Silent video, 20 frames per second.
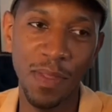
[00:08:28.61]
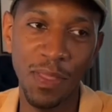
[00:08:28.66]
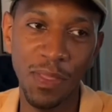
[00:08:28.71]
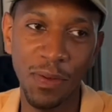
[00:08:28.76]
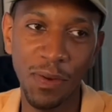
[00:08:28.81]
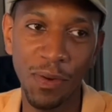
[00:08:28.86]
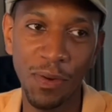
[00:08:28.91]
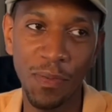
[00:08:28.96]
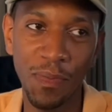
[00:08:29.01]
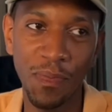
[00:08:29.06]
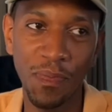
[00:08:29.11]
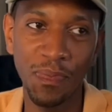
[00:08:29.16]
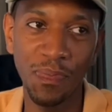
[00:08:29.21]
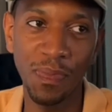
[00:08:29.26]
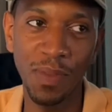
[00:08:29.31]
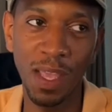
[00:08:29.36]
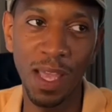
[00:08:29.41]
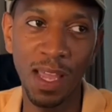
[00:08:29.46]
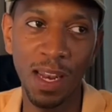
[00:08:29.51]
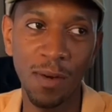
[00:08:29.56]
through.
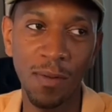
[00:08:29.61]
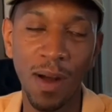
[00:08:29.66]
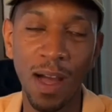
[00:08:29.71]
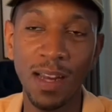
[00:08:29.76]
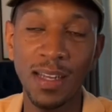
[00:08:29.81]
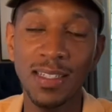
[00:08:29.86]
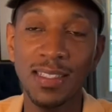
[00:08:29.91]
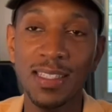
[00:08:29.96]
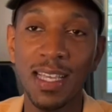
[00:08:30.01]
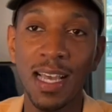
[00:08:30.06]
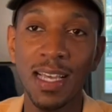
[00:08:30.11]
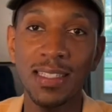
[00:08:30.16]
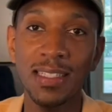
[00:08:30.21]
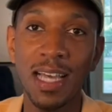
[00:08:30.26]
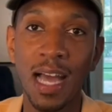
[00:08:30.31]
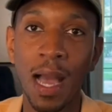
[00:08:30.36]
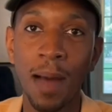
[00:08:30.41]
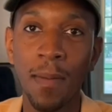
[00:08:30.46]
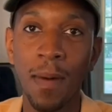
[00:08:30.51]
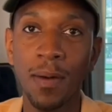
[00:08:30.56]
And around the same
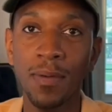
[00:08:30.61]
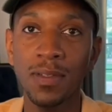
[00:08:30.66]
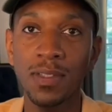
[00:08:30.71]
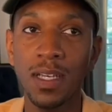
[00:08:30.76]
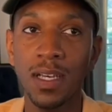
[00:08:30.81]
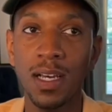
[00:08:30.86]
time, I was